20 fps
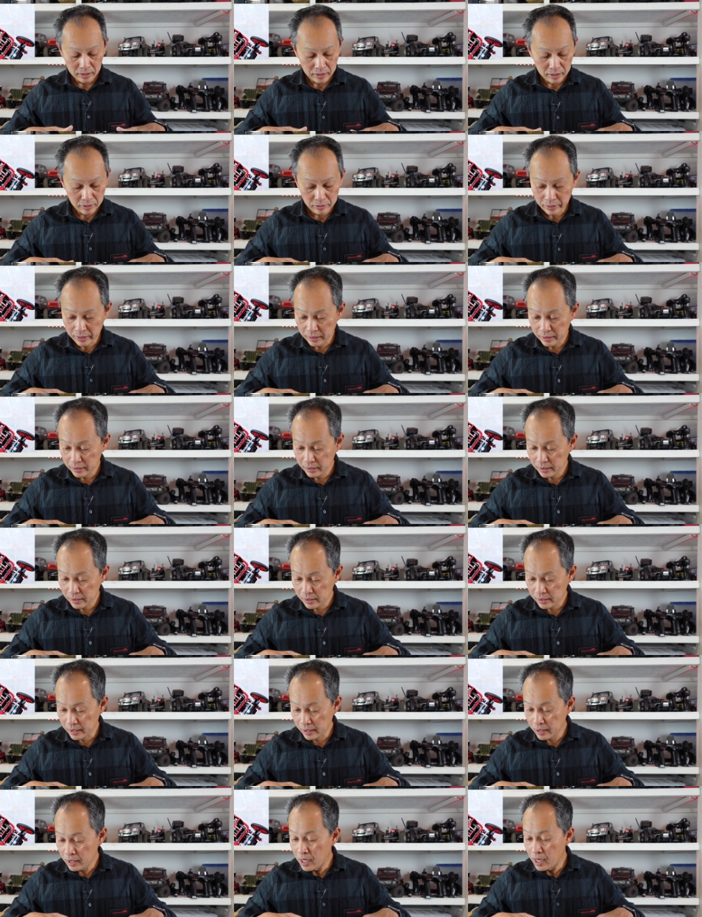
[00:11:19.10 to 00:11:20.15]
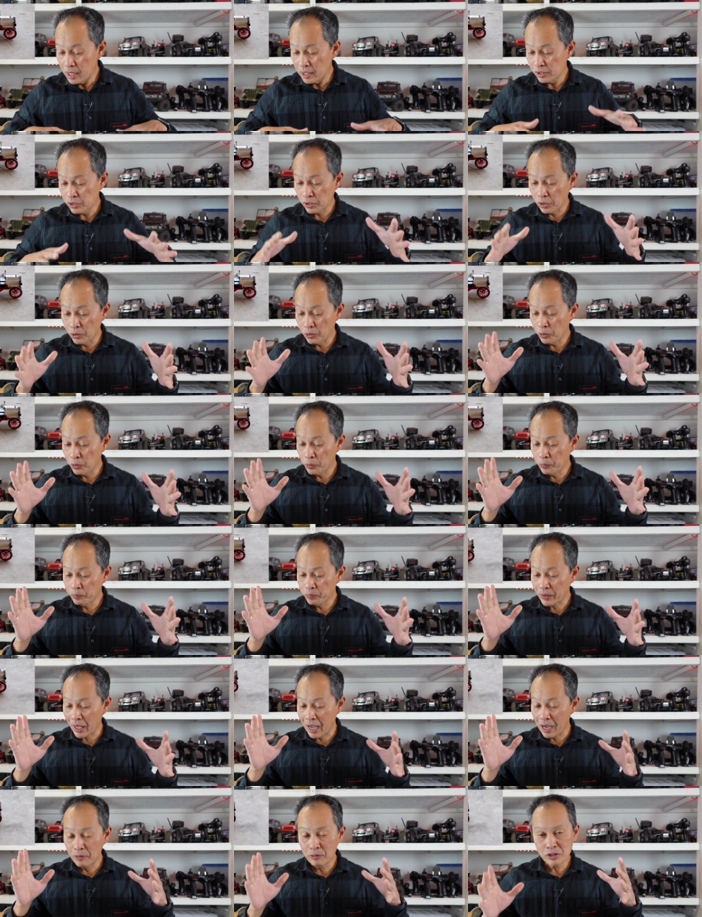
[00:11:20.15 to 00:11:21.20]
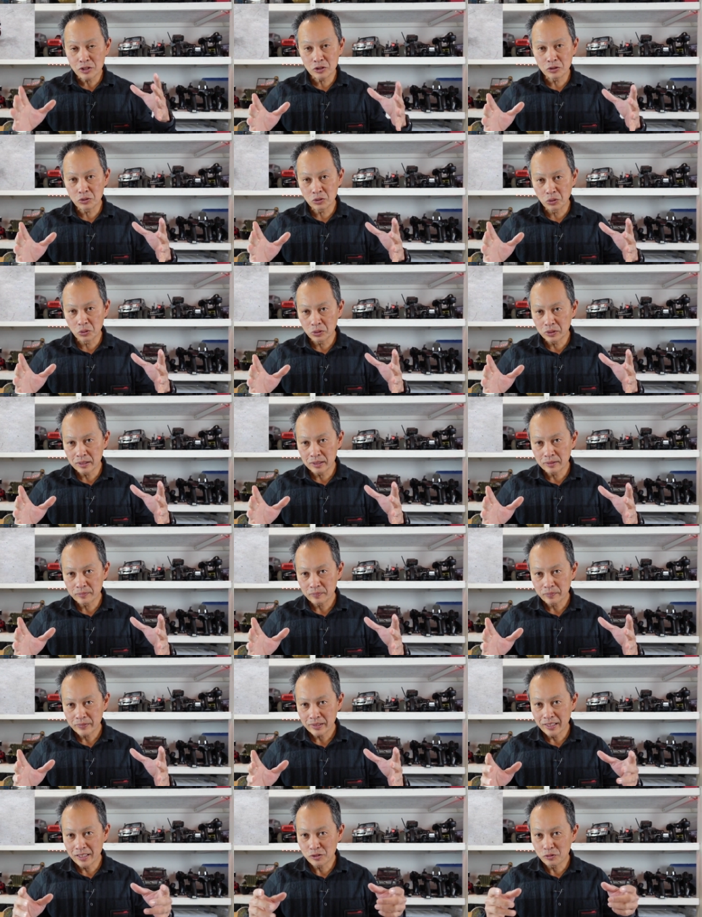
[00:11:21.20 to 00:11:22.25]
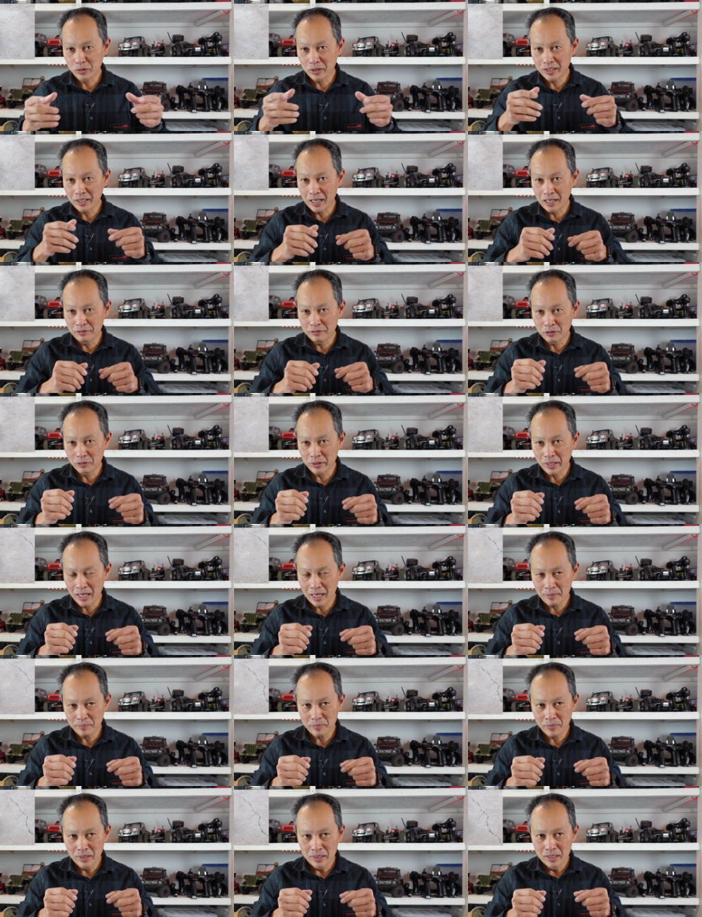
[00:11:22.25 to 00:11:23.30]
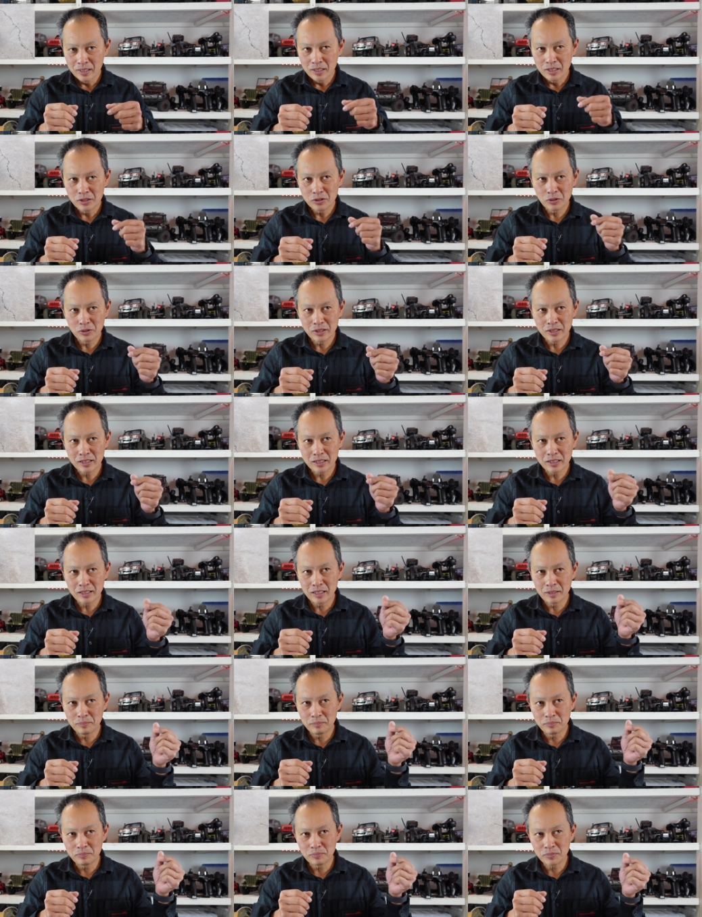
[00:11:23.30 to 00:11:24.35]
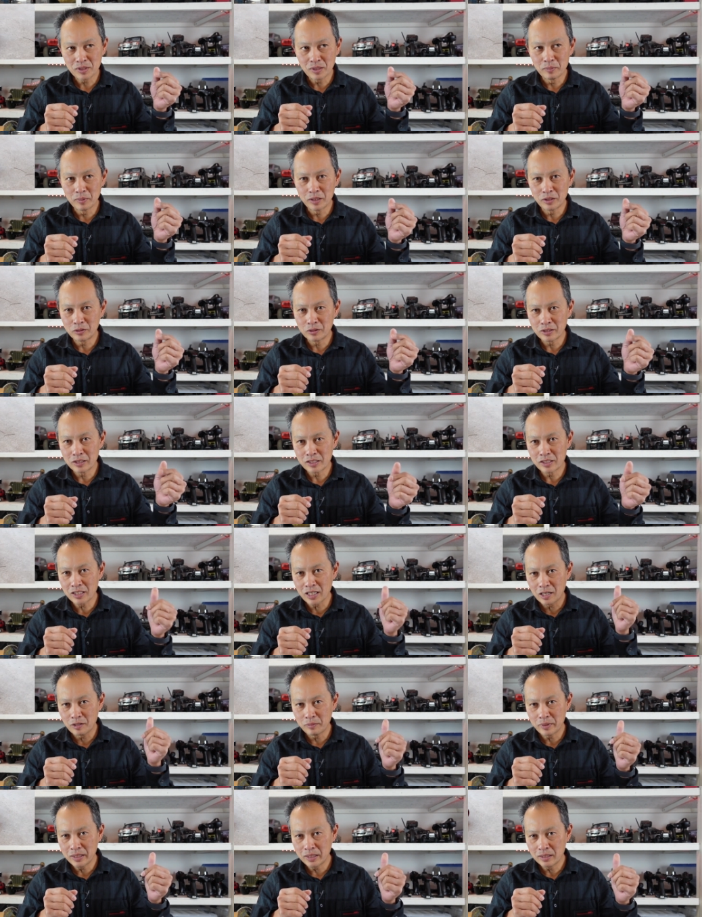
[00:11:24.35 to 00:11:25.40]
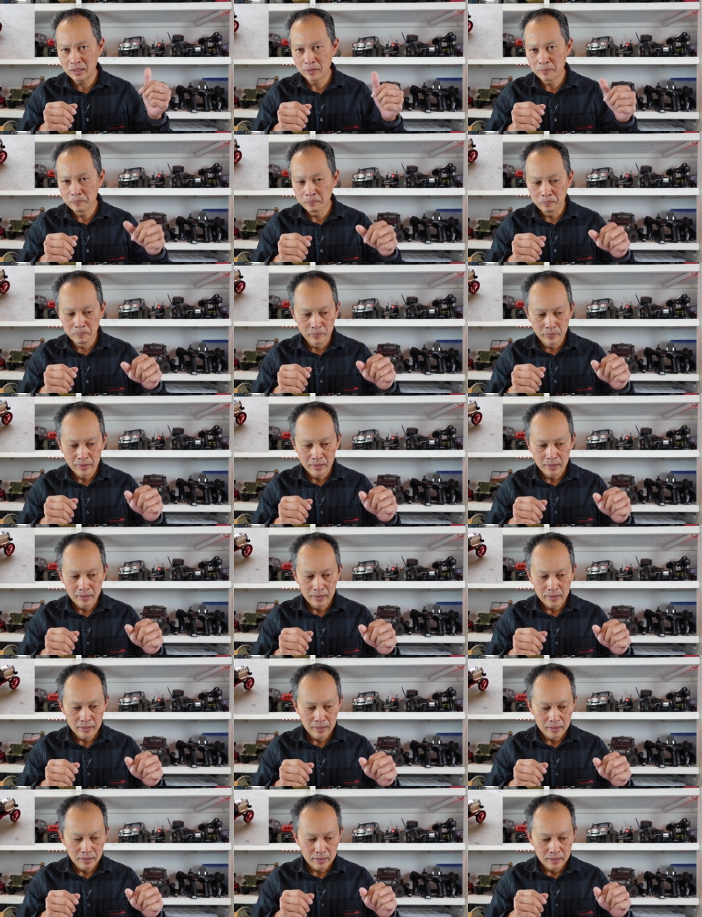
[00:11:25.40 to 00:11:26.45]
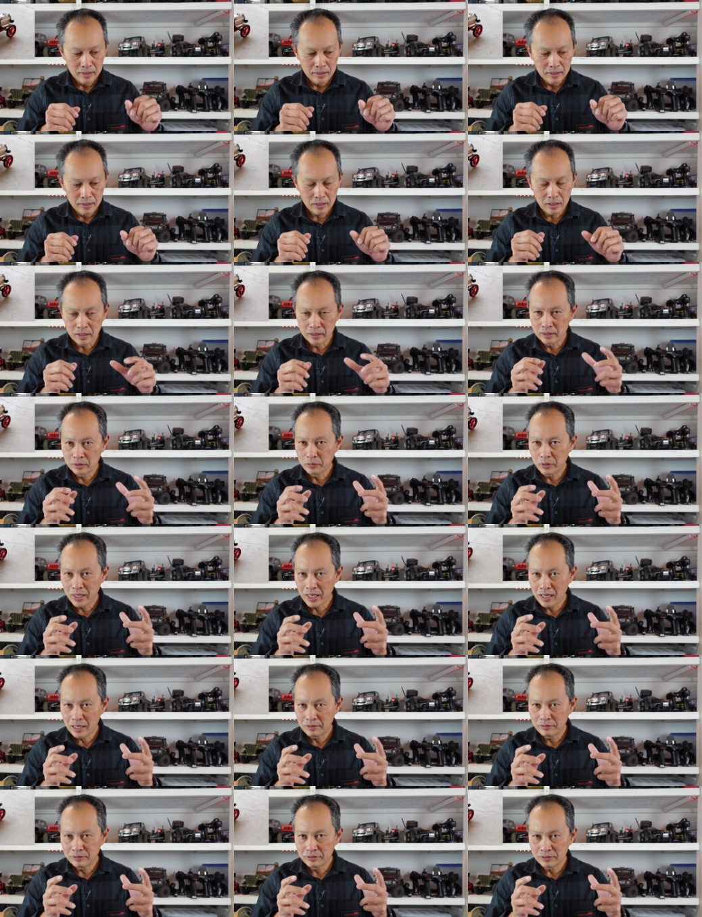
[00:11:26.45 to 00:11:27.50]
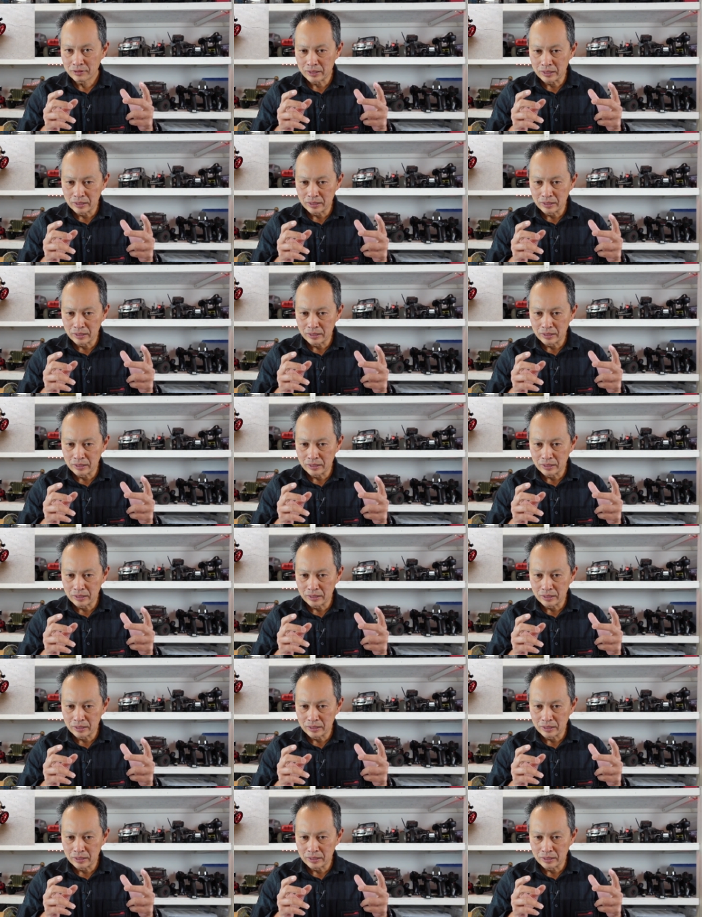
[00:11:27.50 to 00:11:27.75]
can ride in this thing. So how it's controlled is with an iPhone app. So it's sim similar to the Xiaomi car that we have.